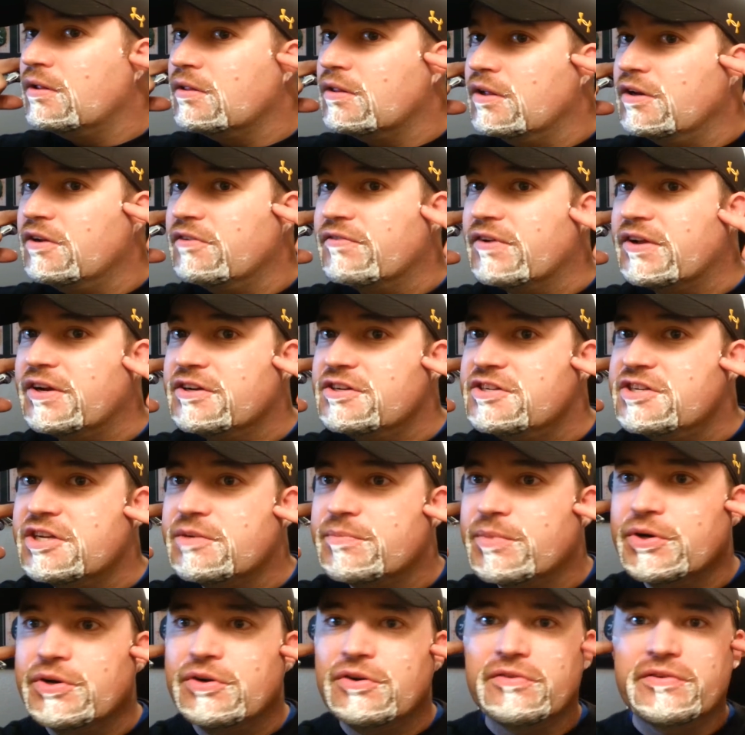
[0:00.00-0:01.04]
Then you find your
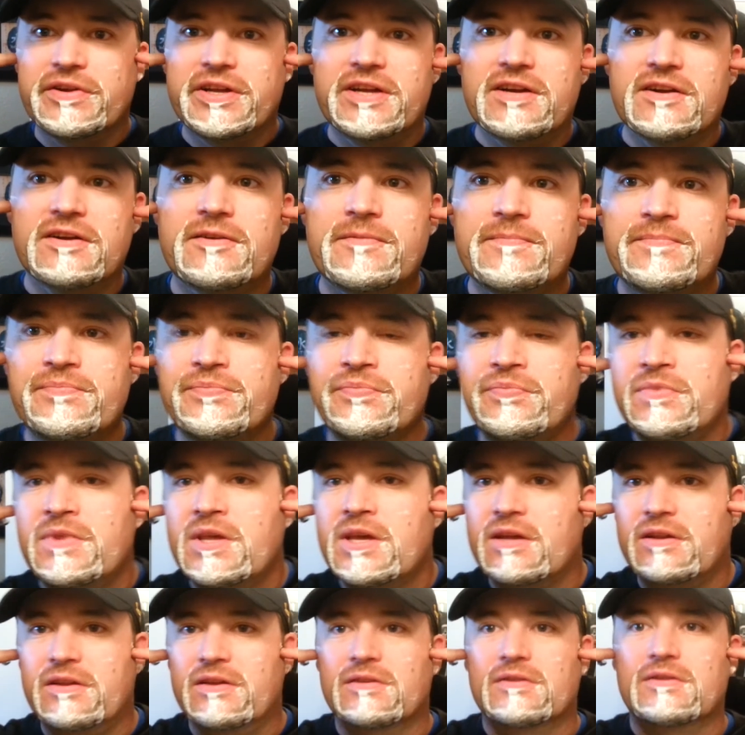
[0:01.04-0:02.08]
cheekbone over here,
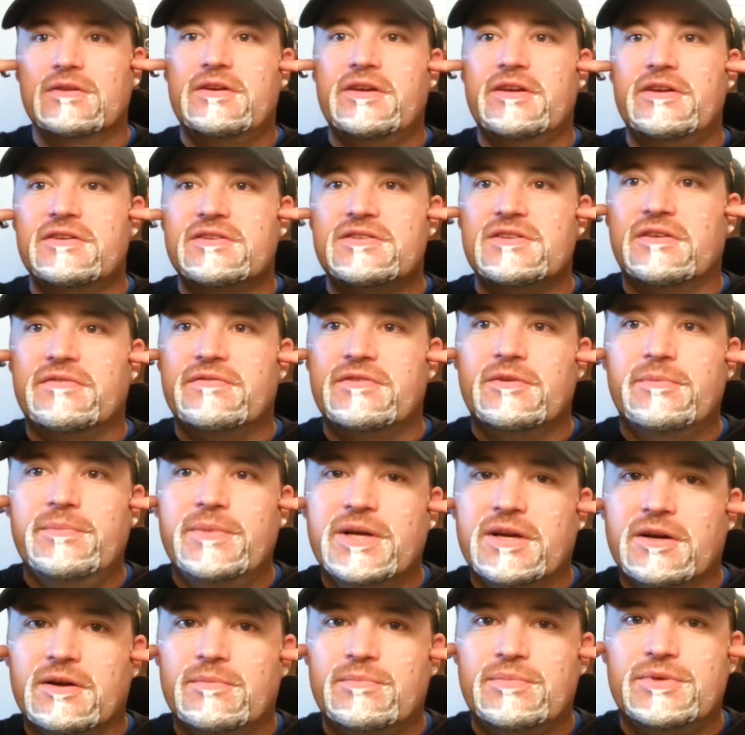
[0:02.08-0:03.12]
and you look at yourself in the
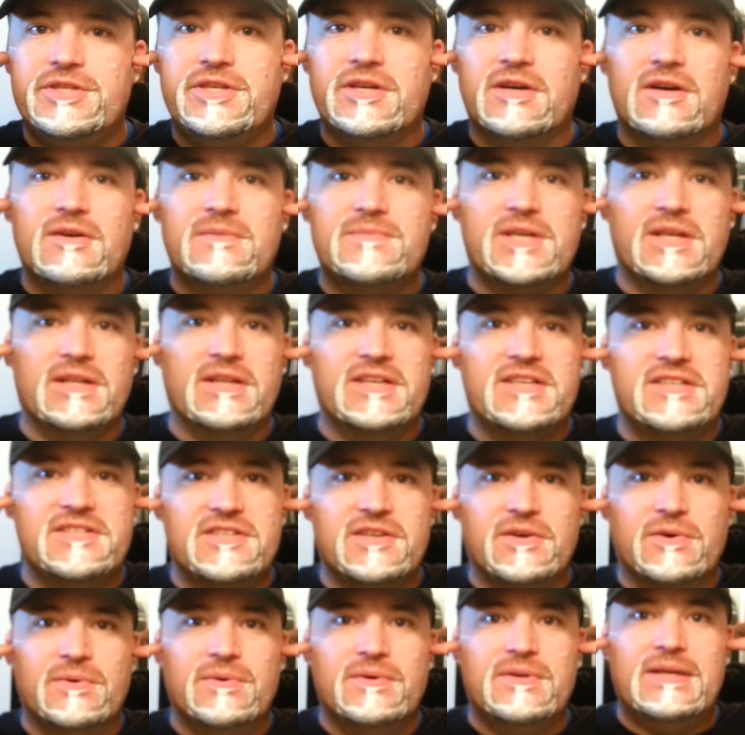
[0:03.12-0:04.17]
mirror. Put your arms out like
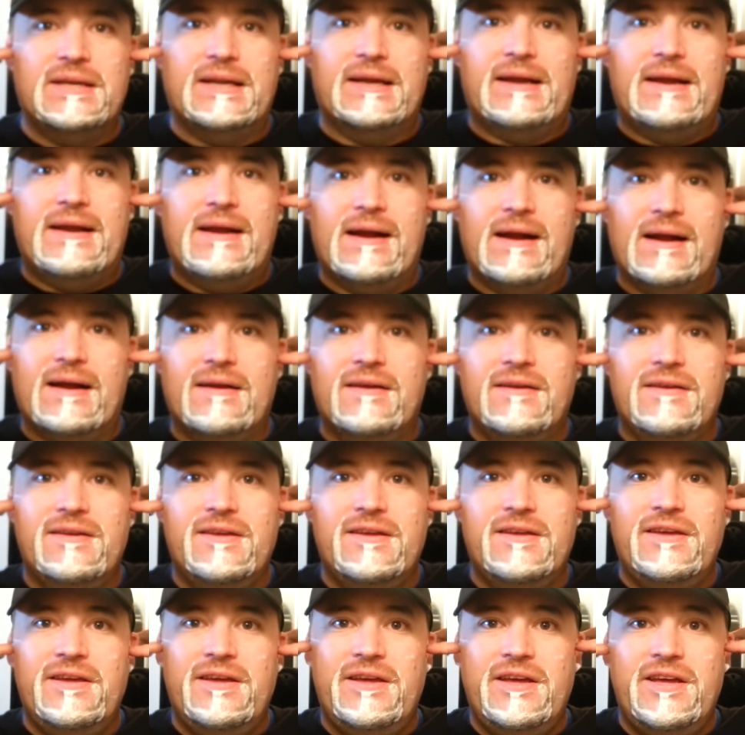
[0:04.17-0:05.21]
so, like here.
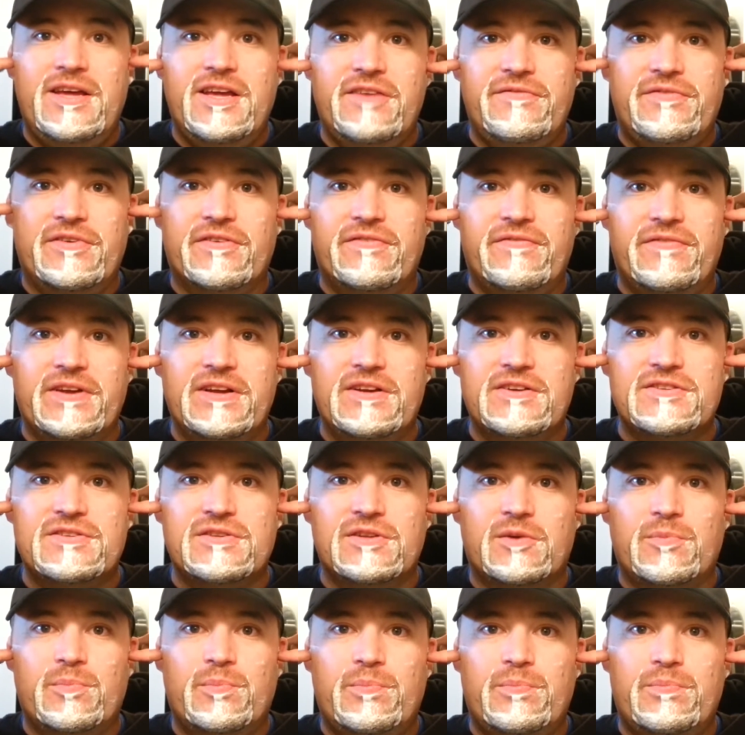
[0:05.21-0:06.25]
If your fingers
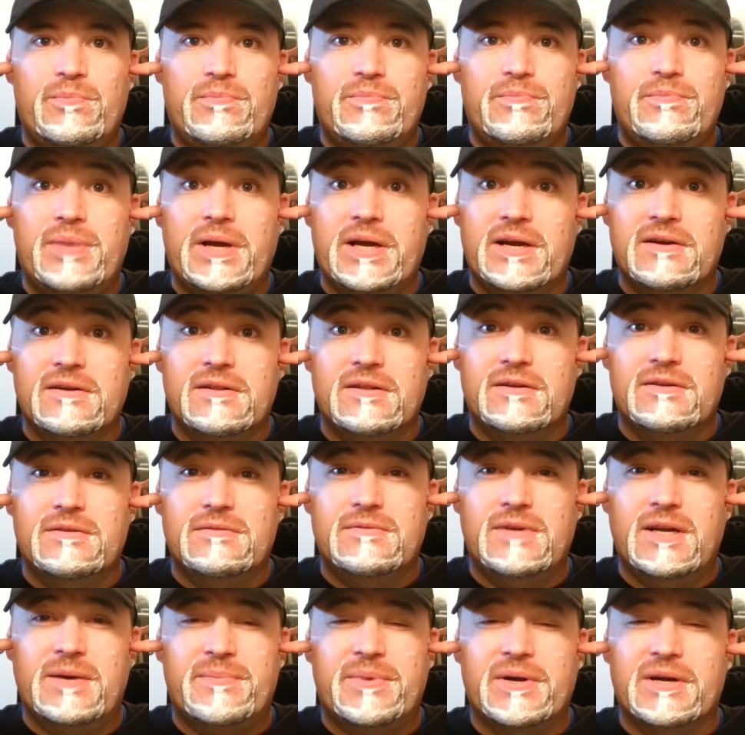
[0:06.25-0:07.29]
look
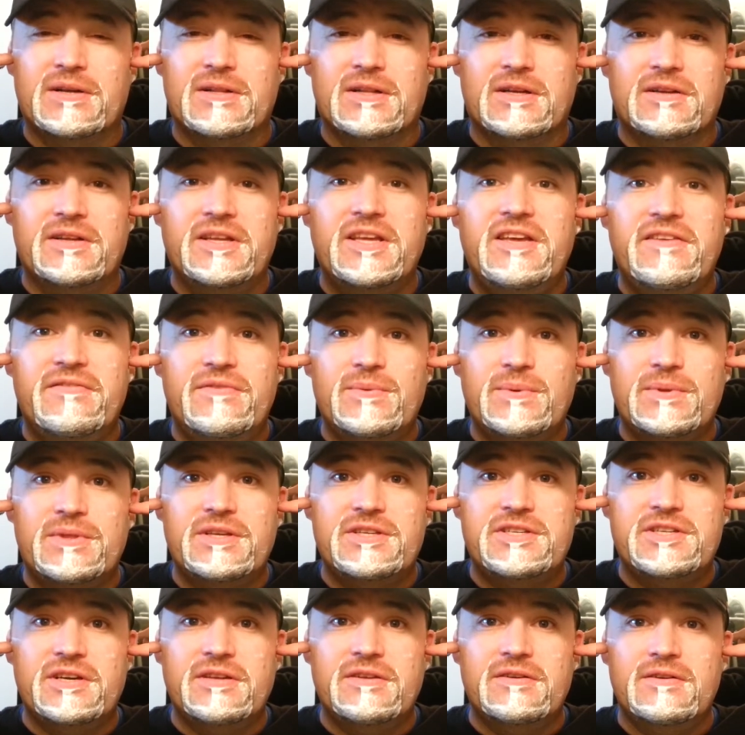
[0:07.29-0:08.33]
parallel, not parallel, even with
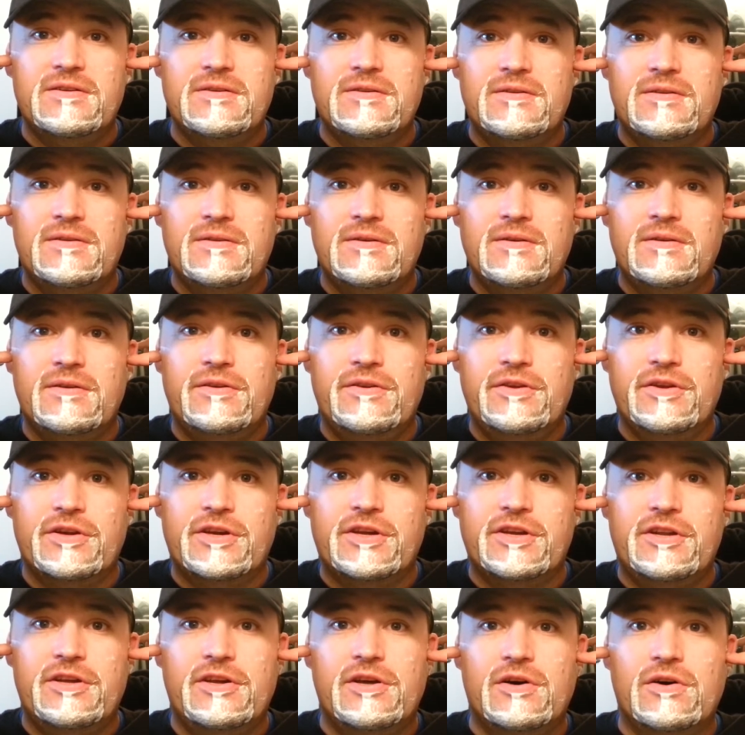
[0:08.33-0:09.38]
each other, you're
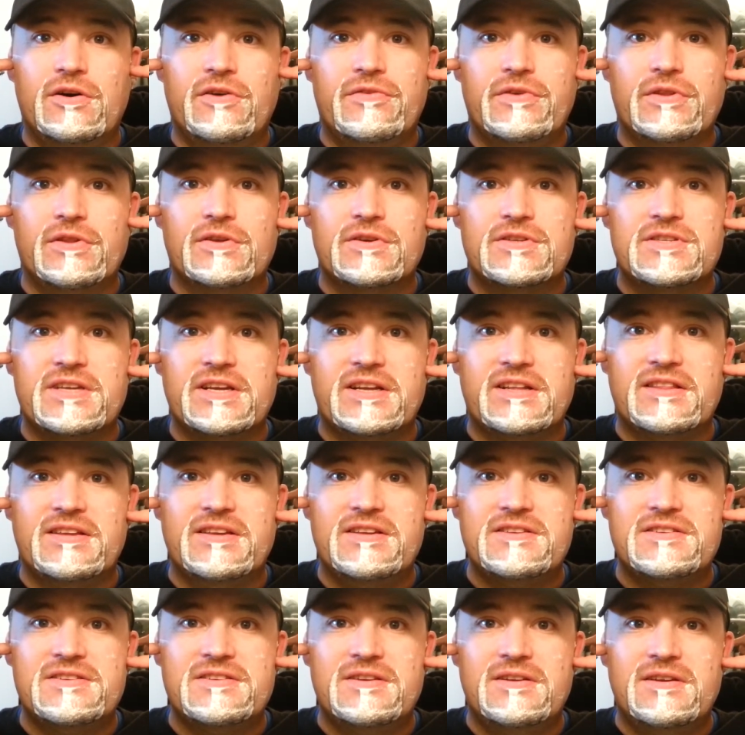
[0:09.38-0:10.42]
good to go. If it looks like
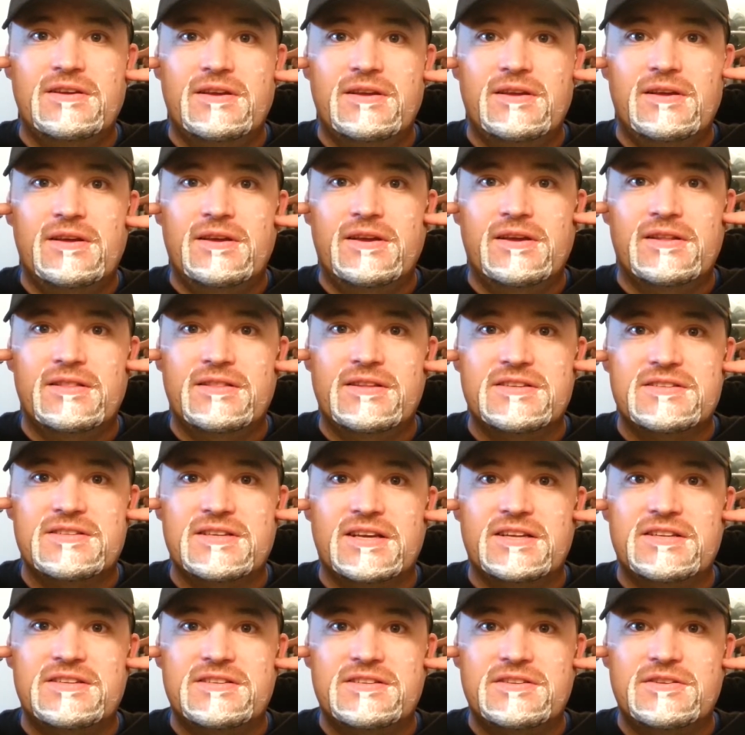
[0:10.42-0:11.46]
this
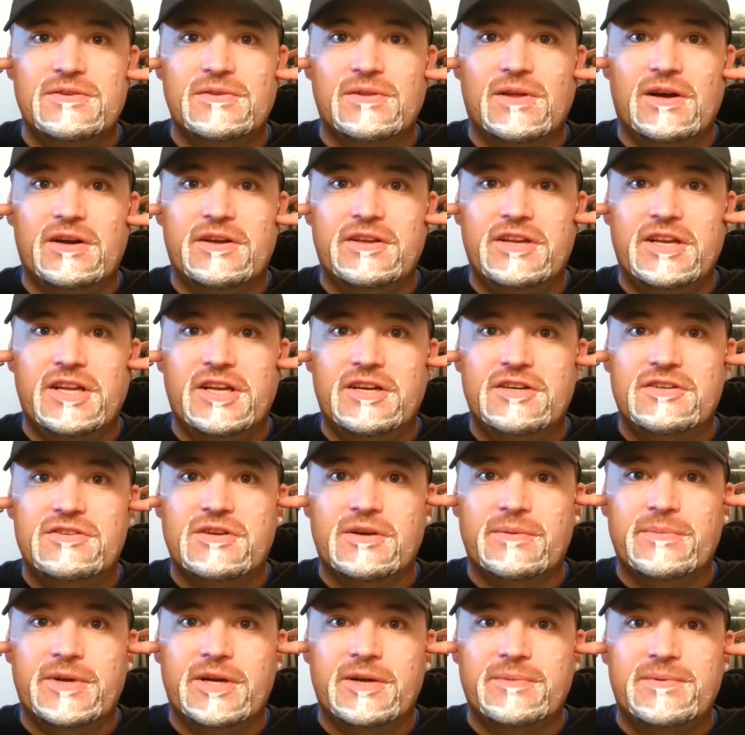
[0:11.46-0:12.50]
side's too long, you need to
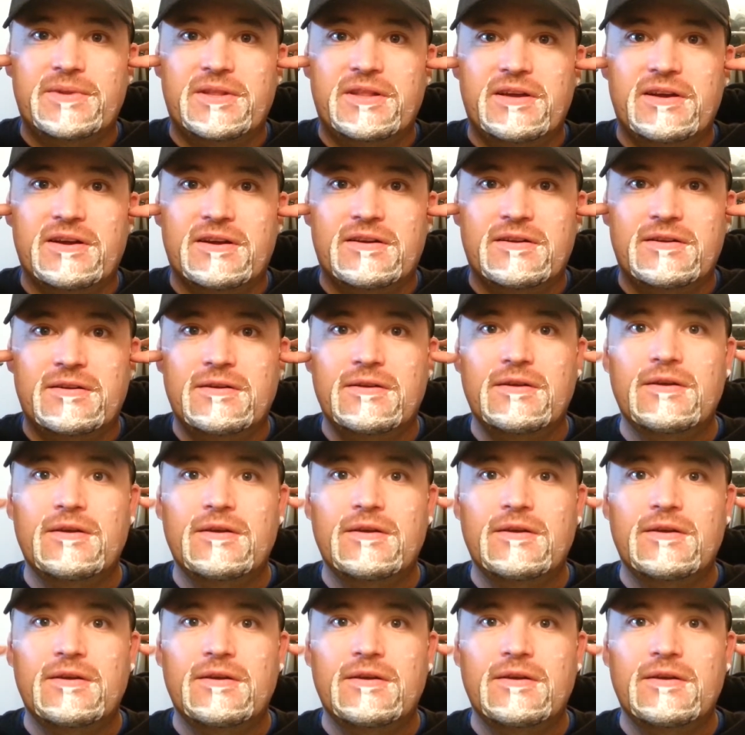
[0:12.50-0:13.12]
trim it up to there.